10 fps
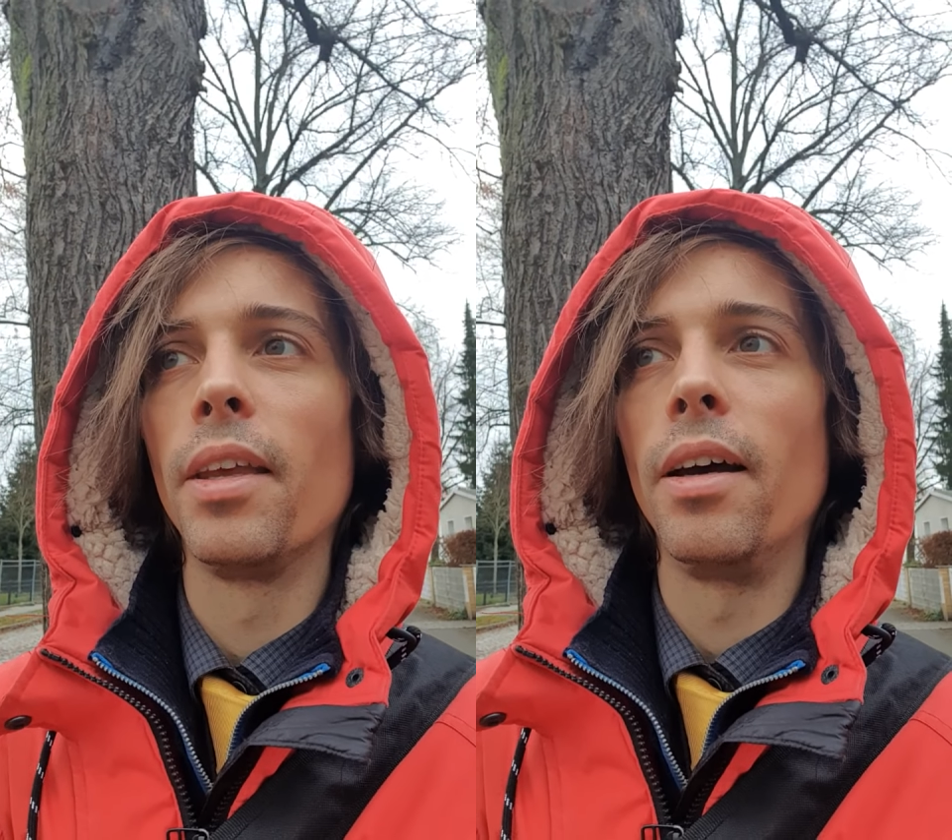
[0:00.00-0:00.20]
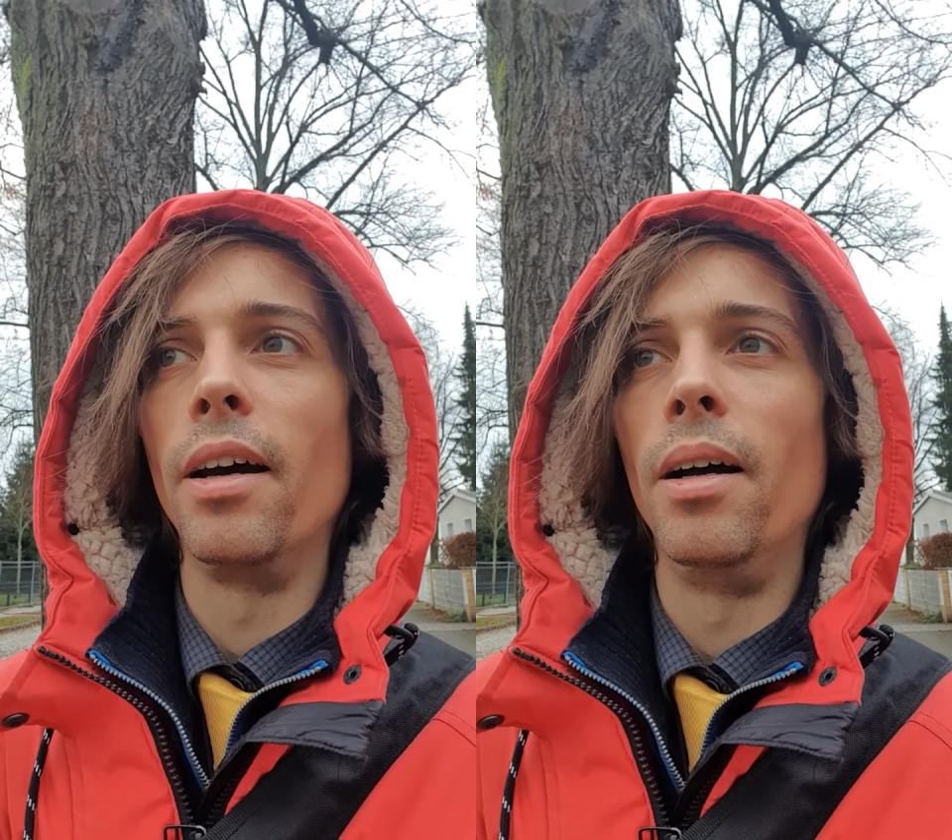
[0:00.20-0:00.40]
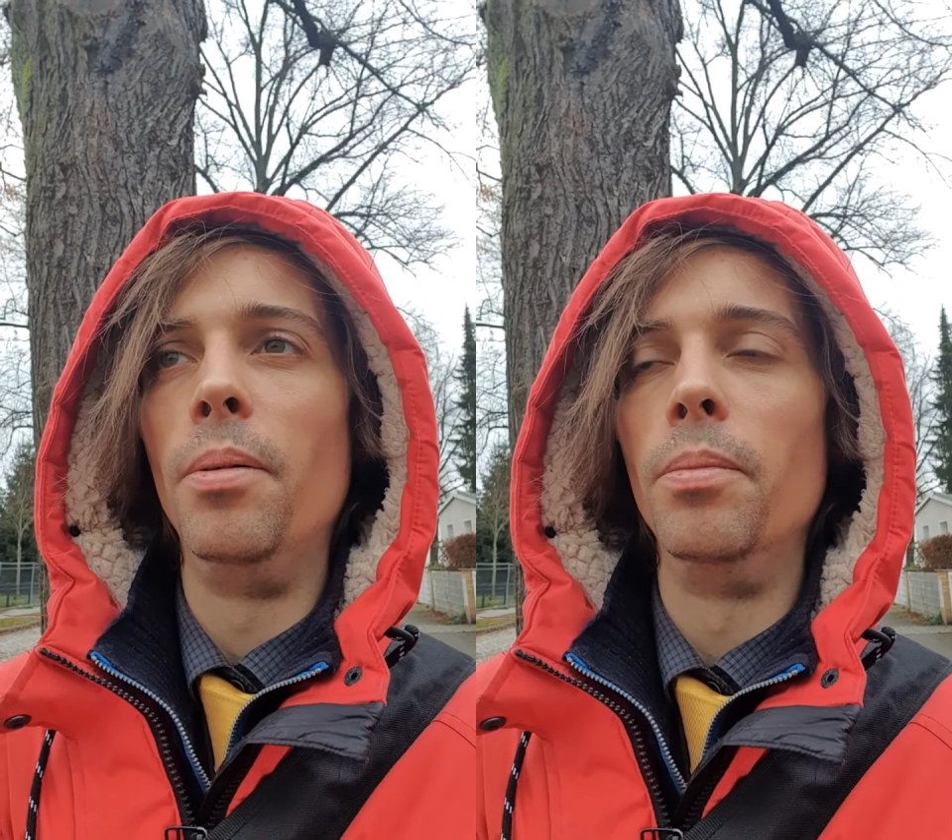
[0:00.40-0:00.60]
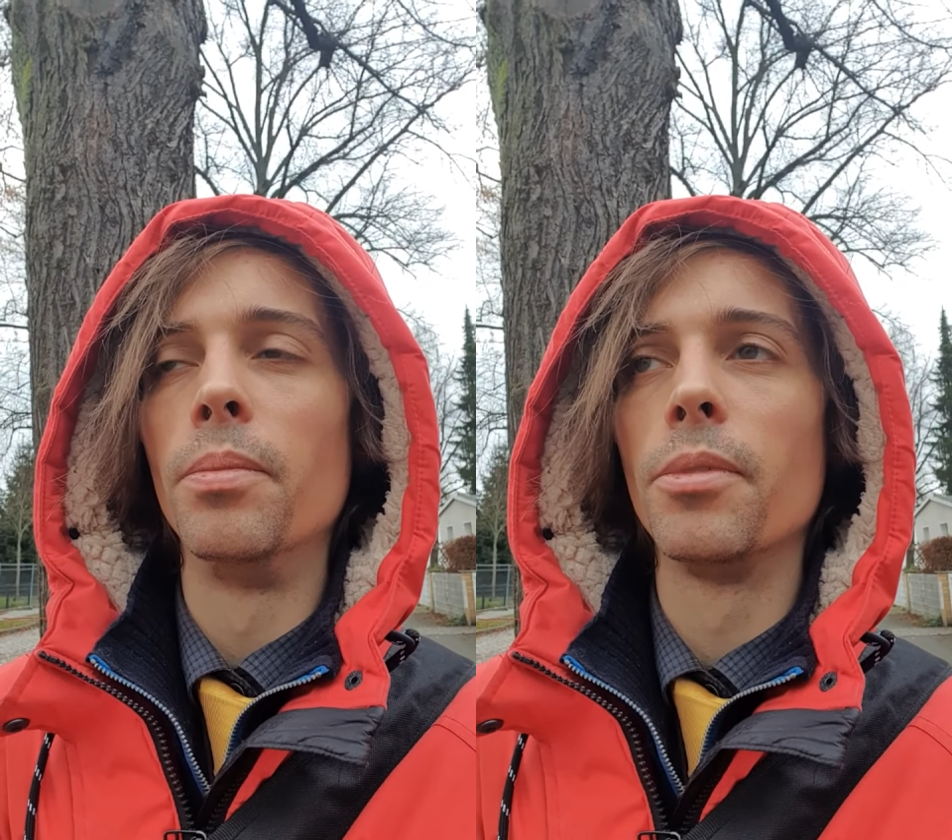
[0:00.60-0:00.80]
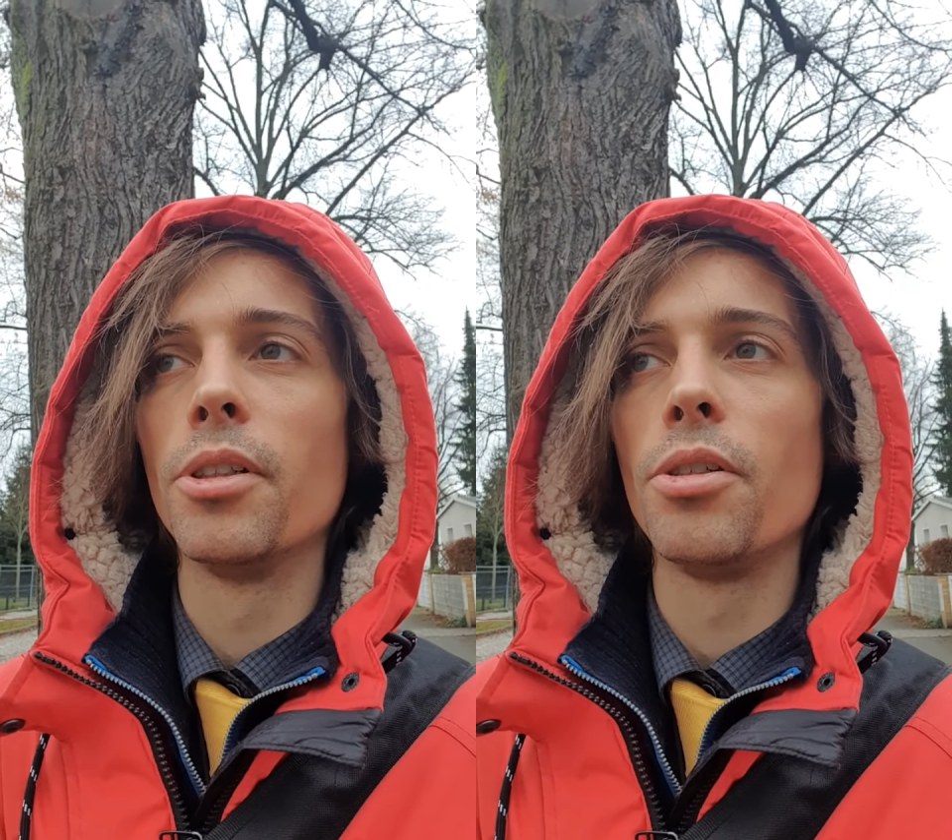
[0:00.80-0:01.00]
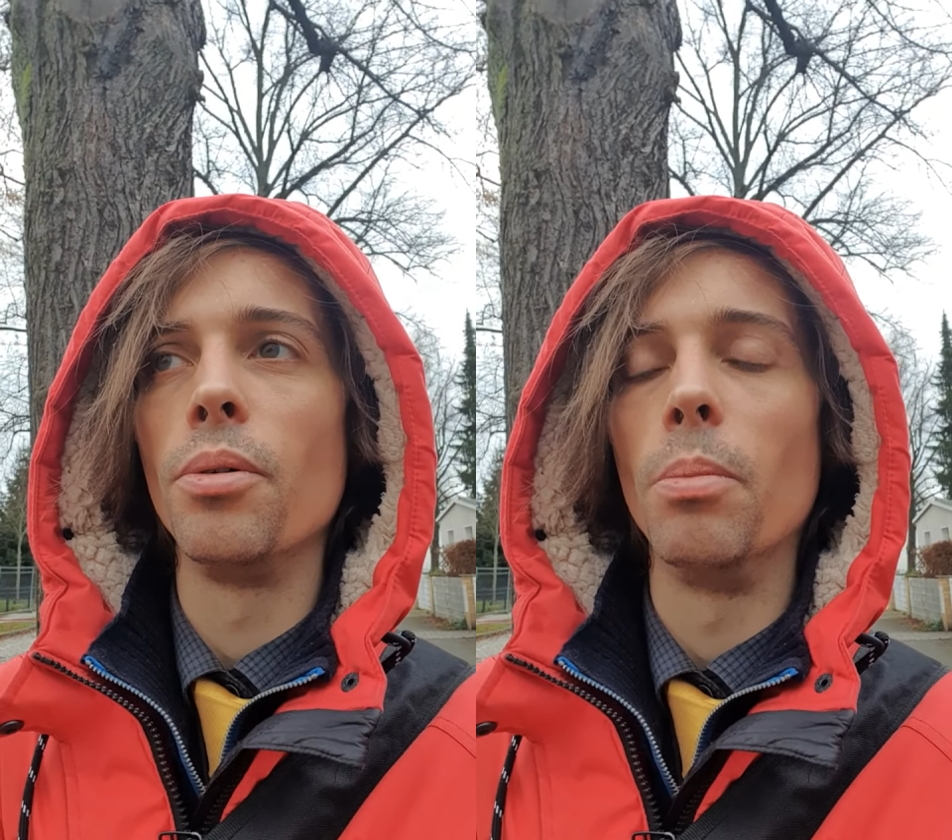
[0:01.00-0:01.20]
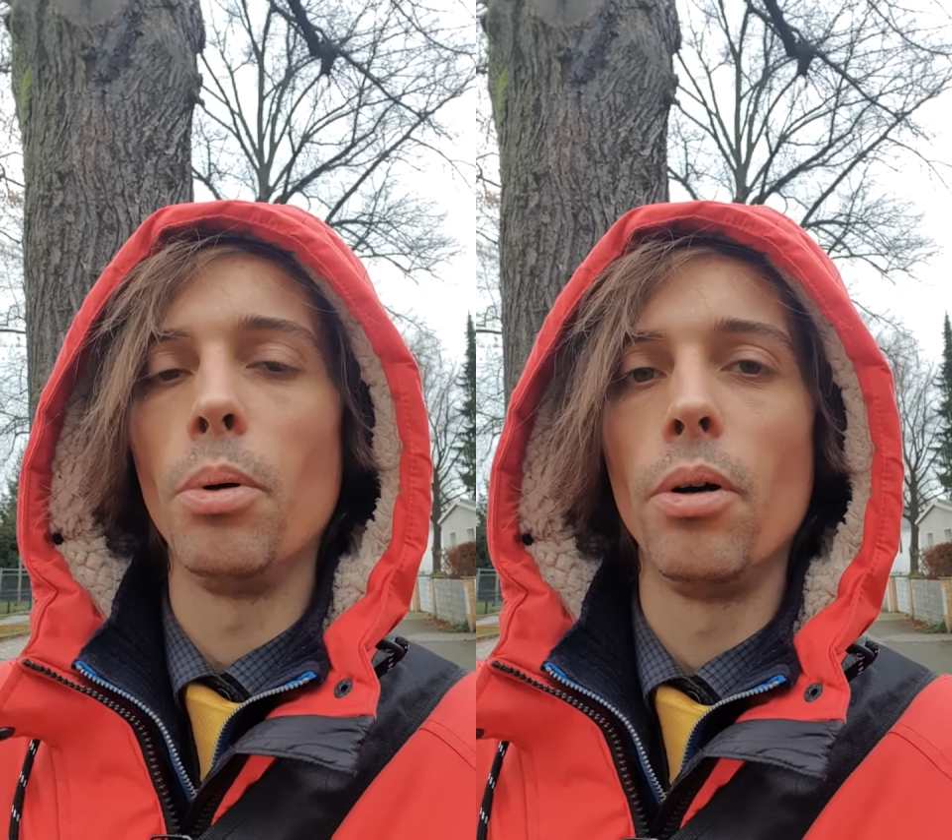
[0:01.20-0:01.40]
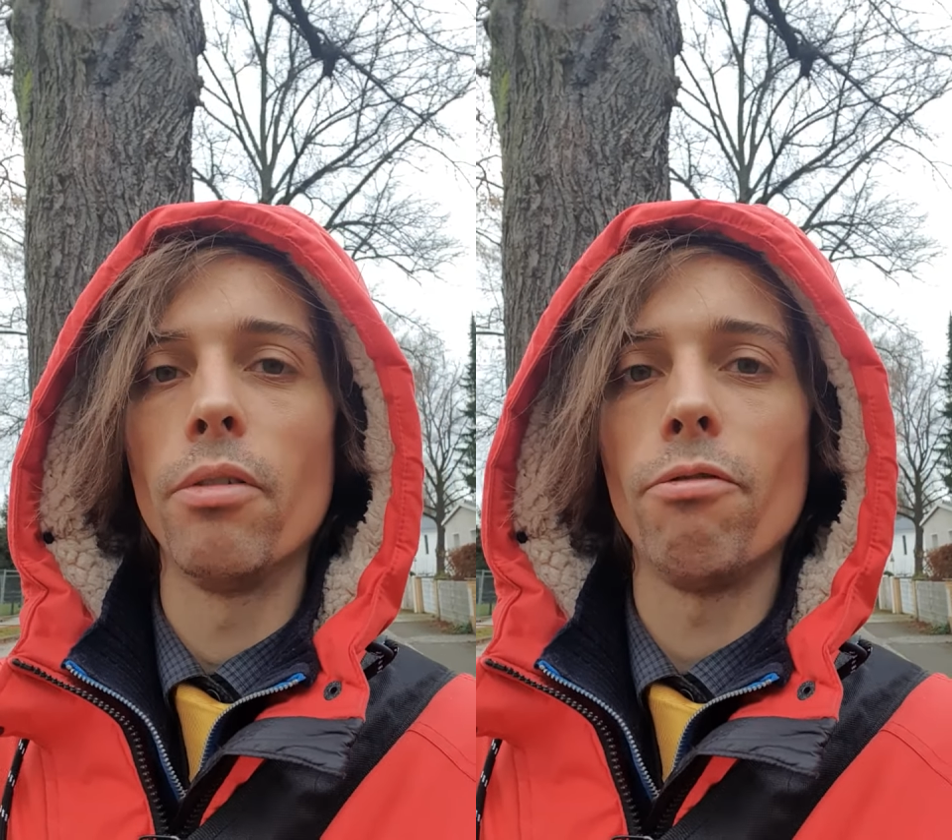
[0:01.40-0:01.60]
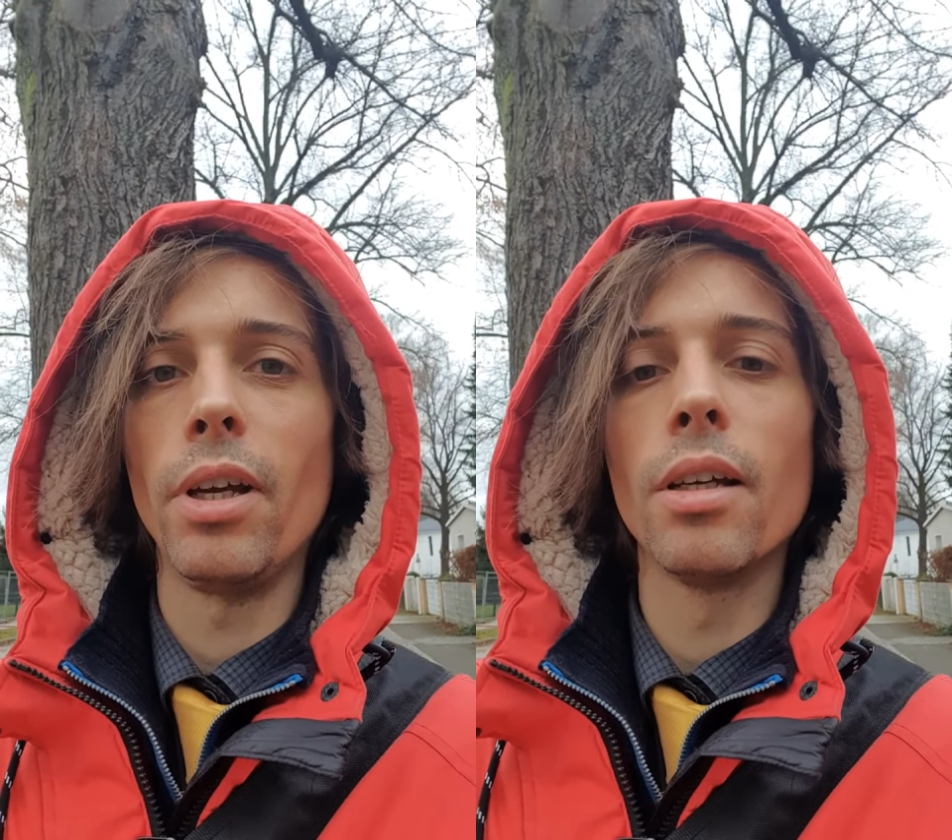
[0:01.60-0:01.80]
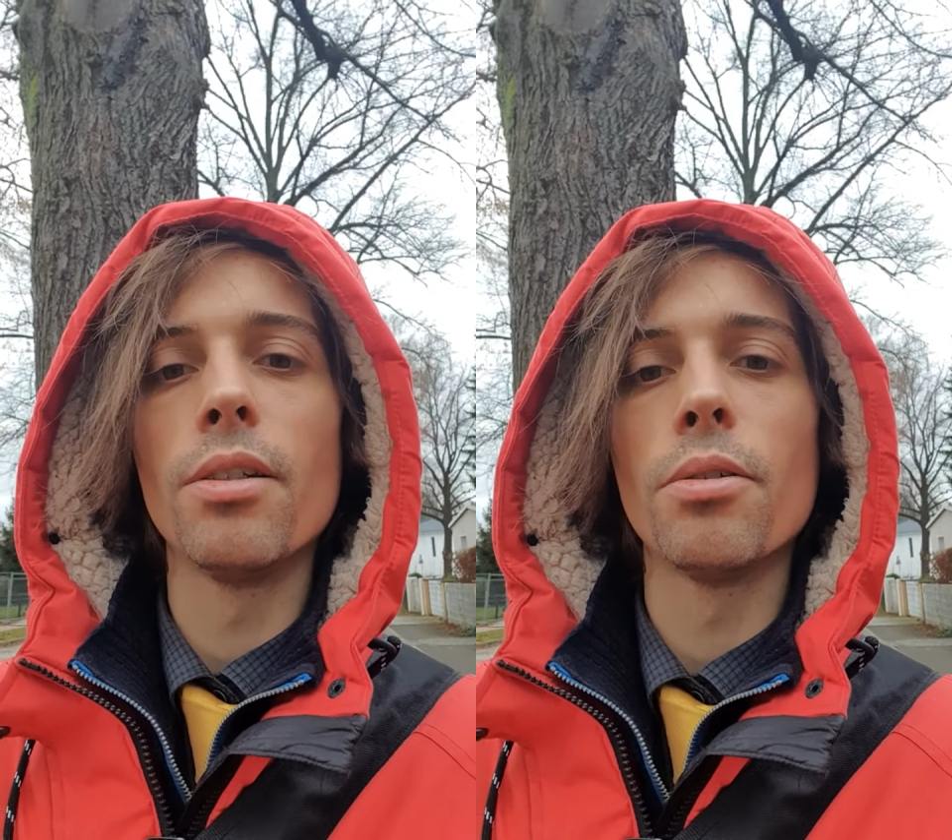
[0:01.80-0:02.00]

um, to important figures